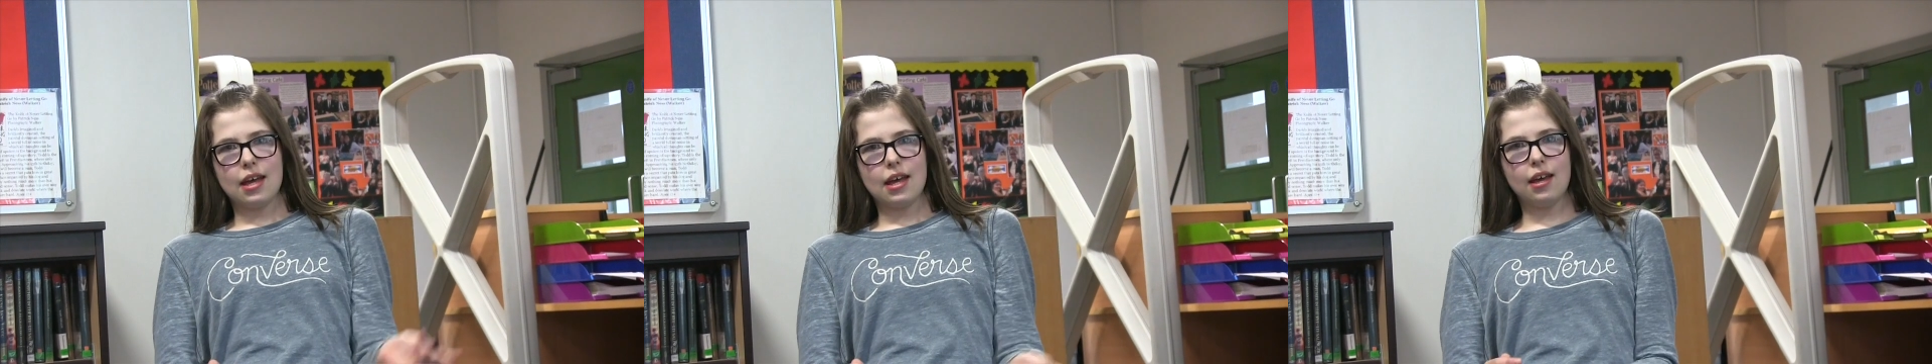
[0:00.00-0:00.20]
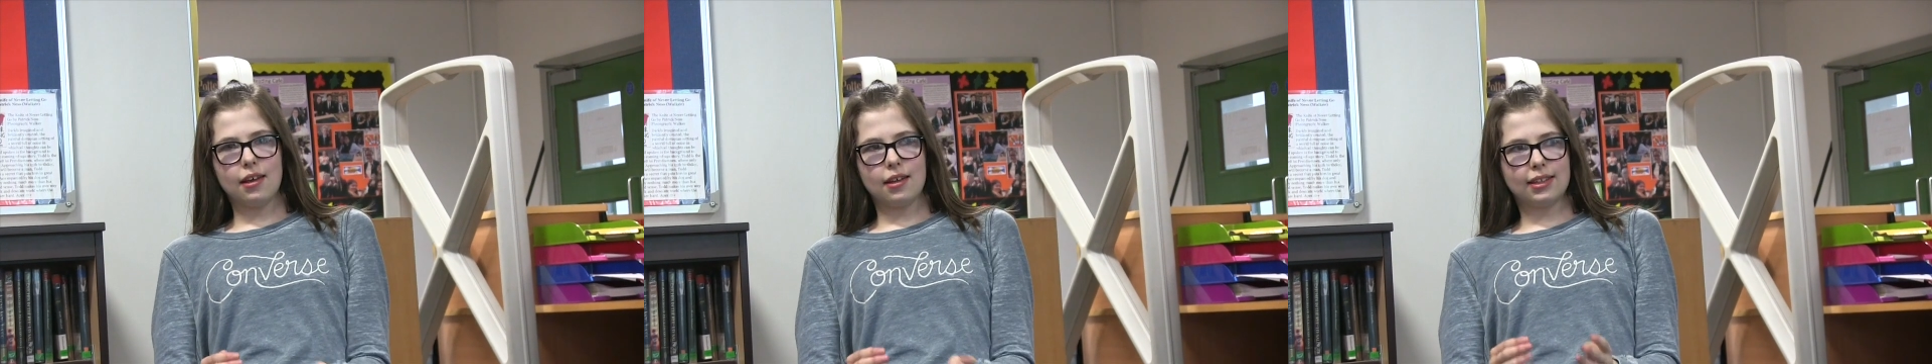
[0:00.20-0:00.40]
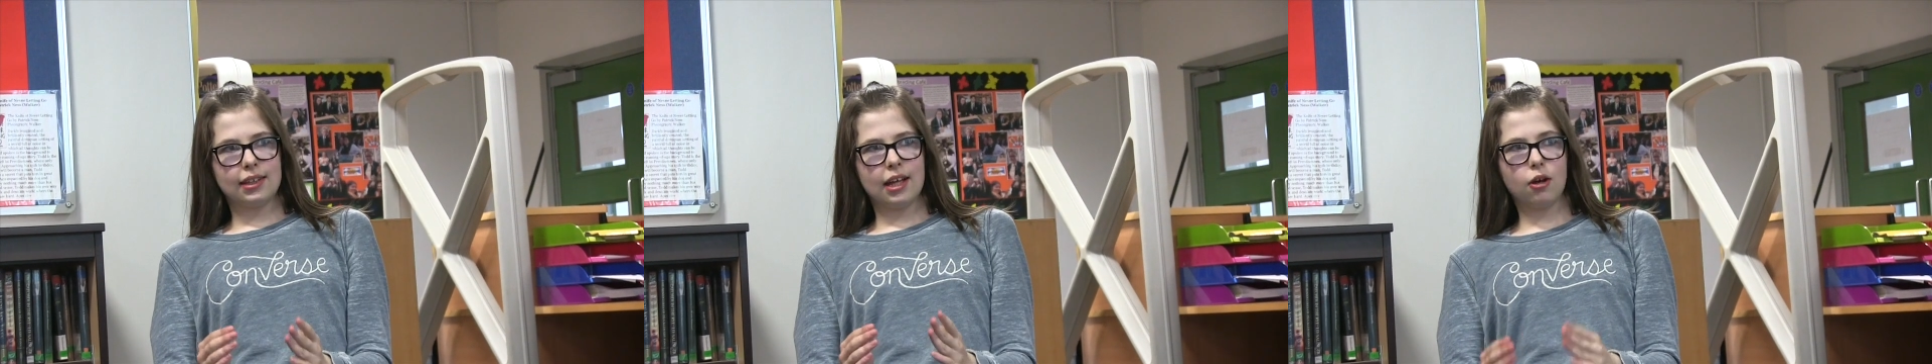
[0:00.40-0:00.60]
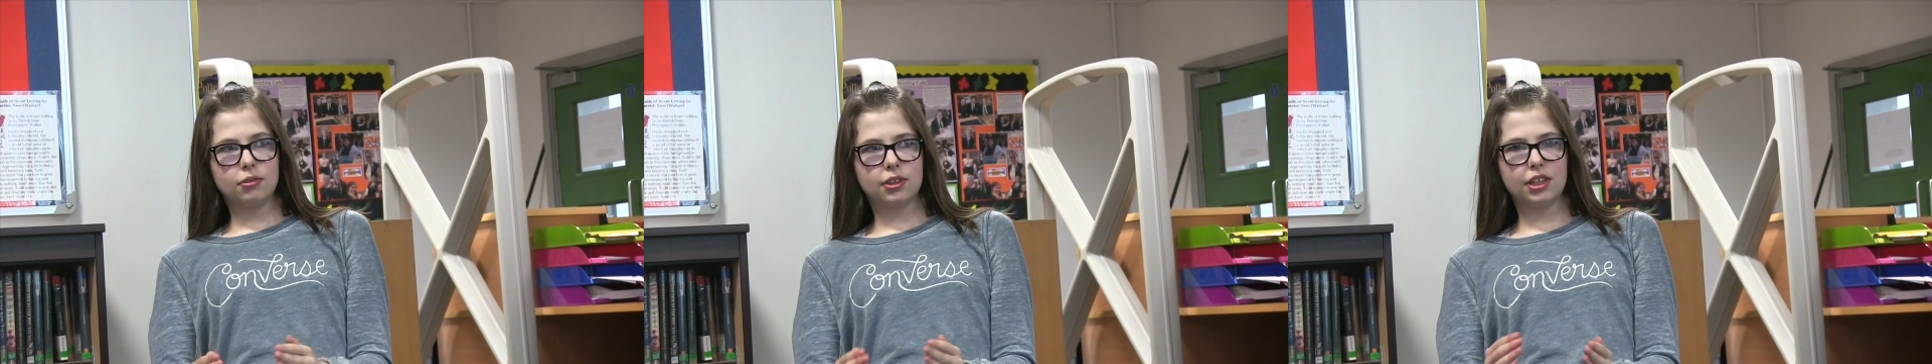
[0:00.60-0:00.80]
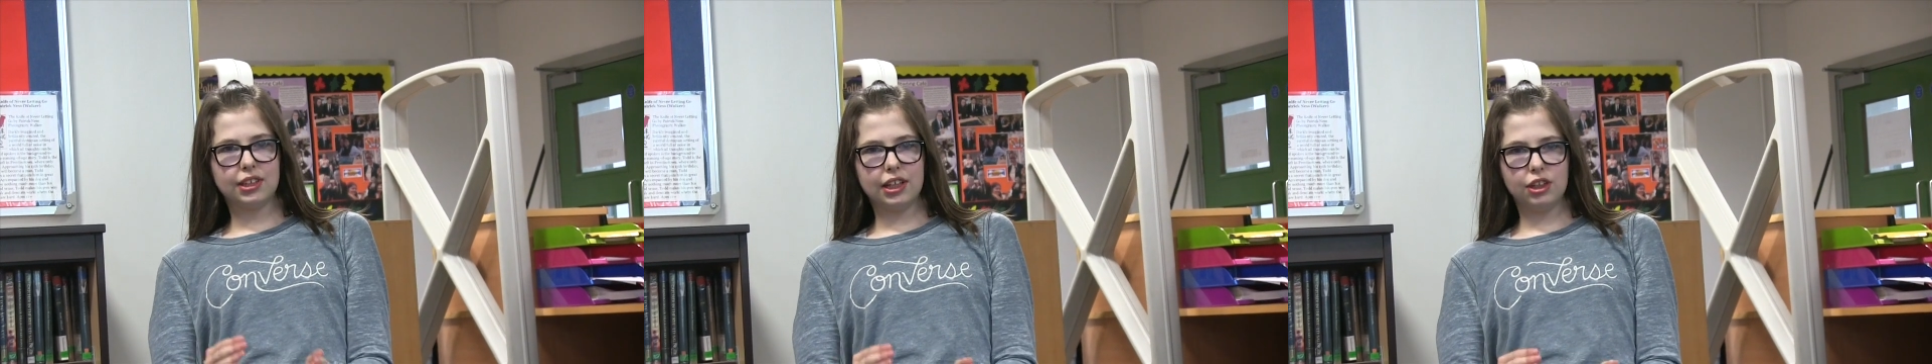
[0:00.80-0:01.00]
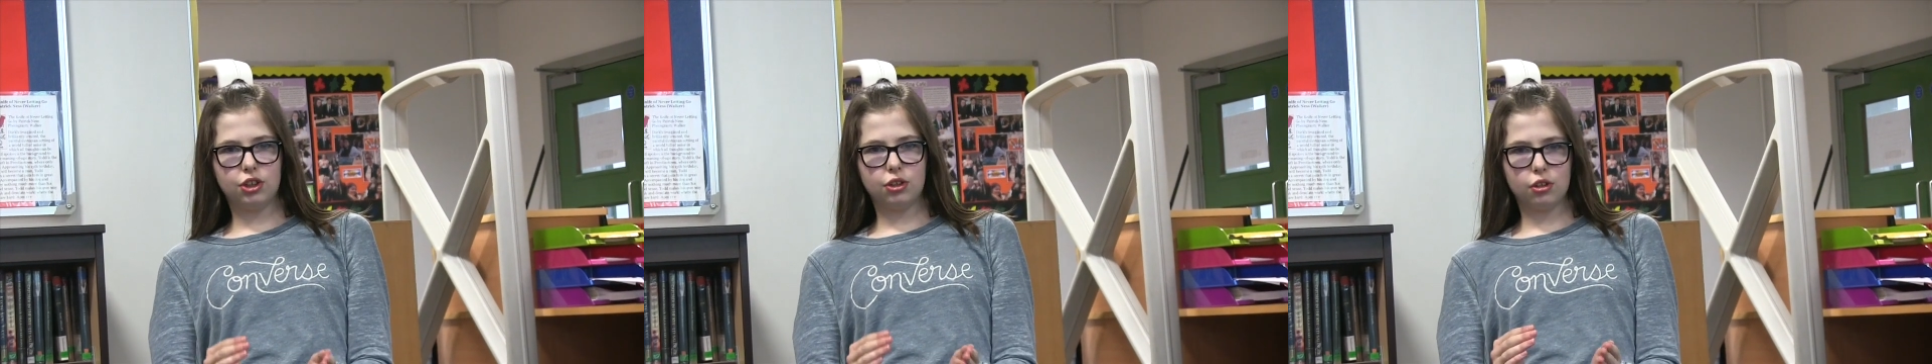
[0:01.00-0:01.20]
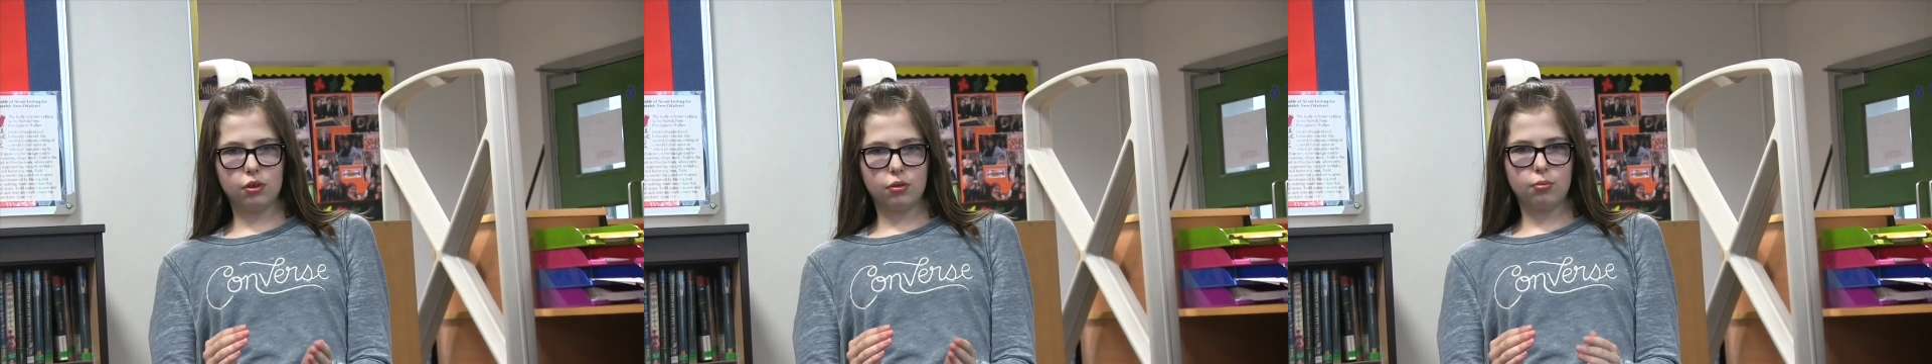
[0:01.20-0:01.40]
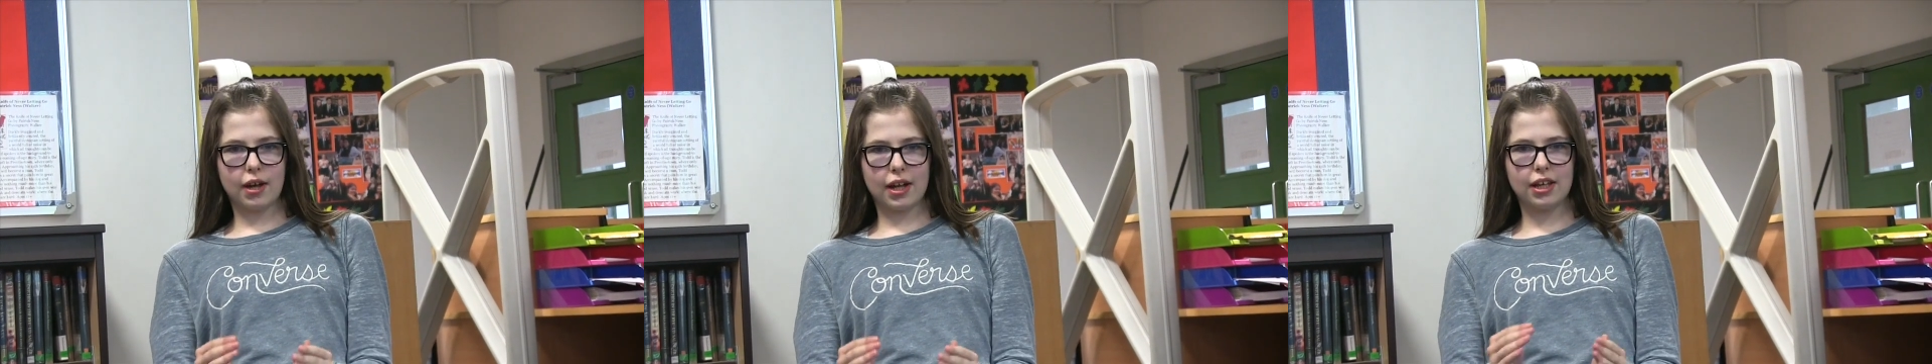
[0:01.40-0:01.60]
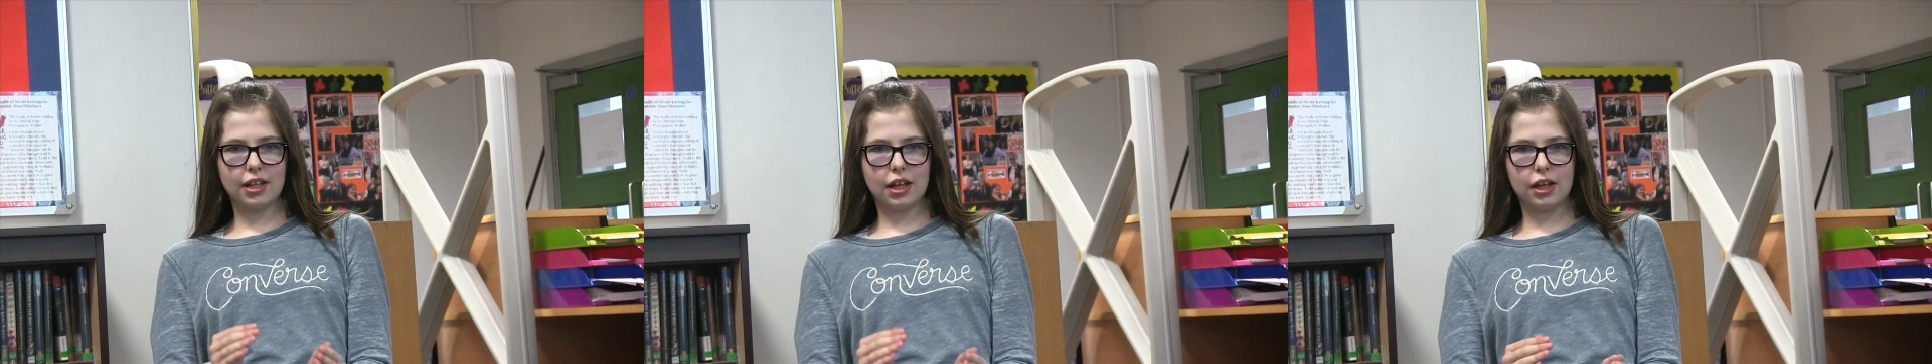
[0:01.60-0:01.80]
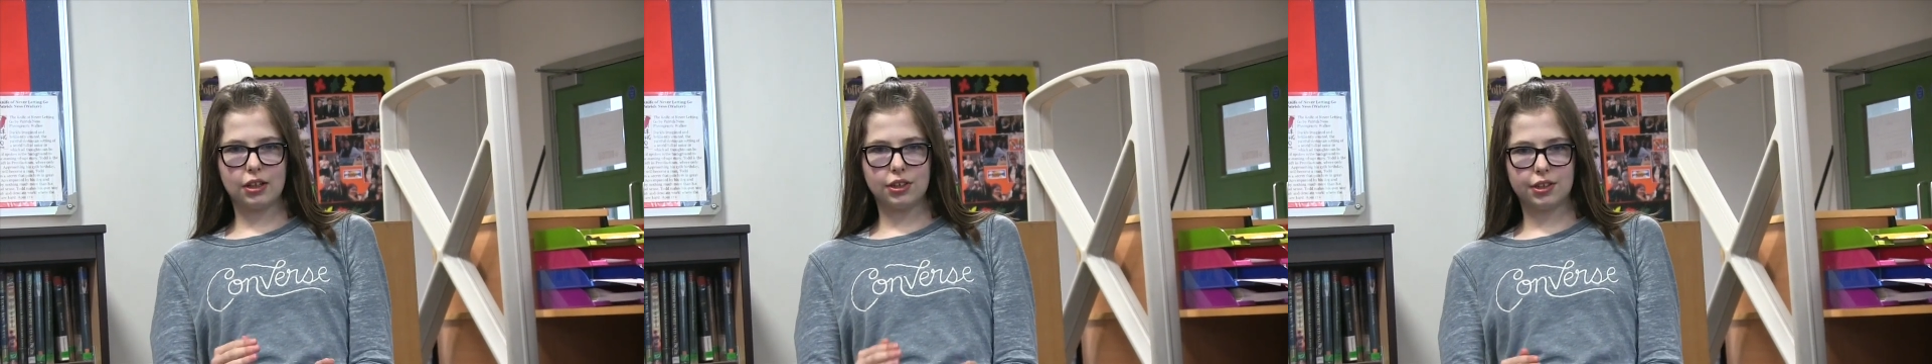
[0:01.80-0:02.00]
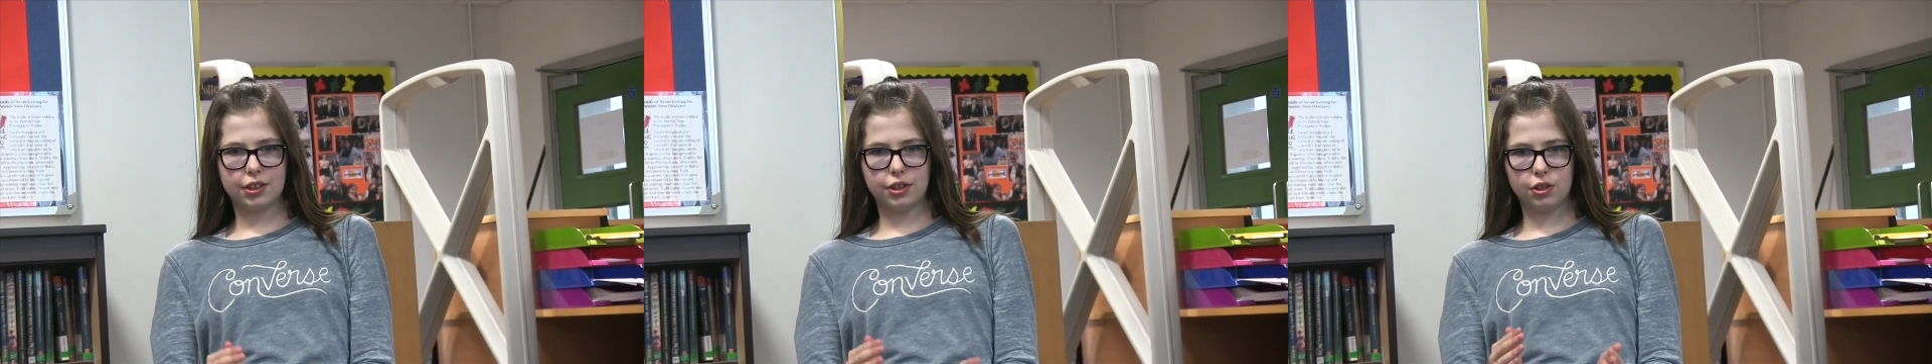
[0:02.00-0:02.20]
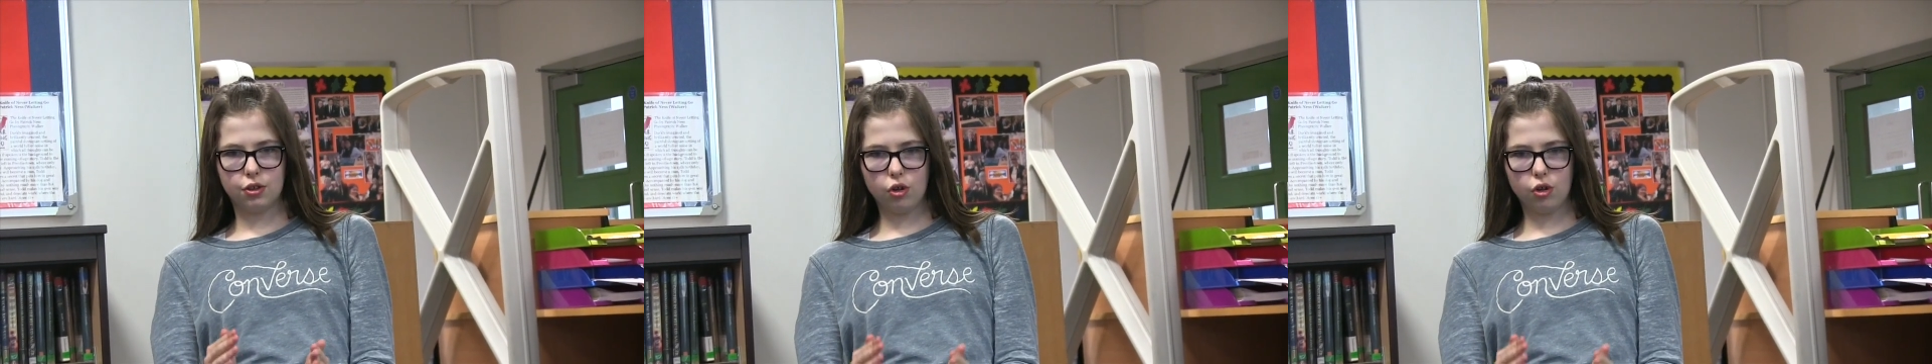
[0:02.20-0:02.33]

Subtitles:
it helps the teacher recognise